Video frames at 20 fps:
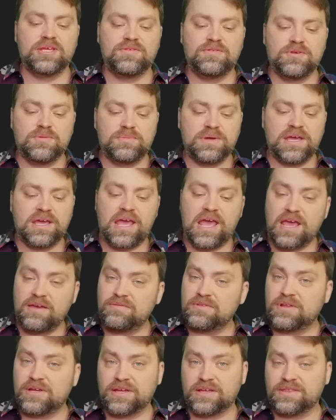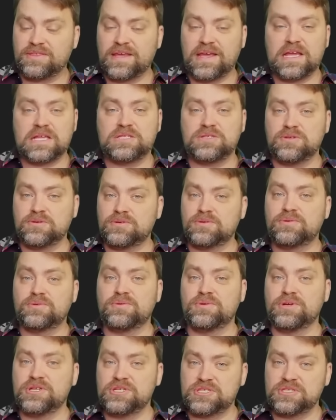If you behave like that, you'll
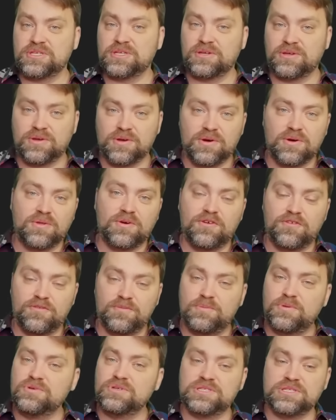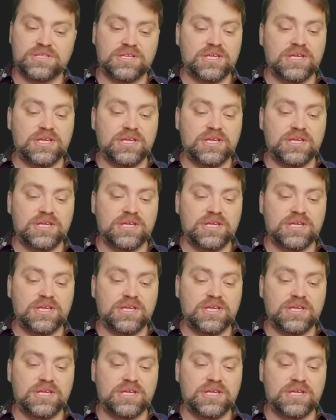reach the goal of Putin.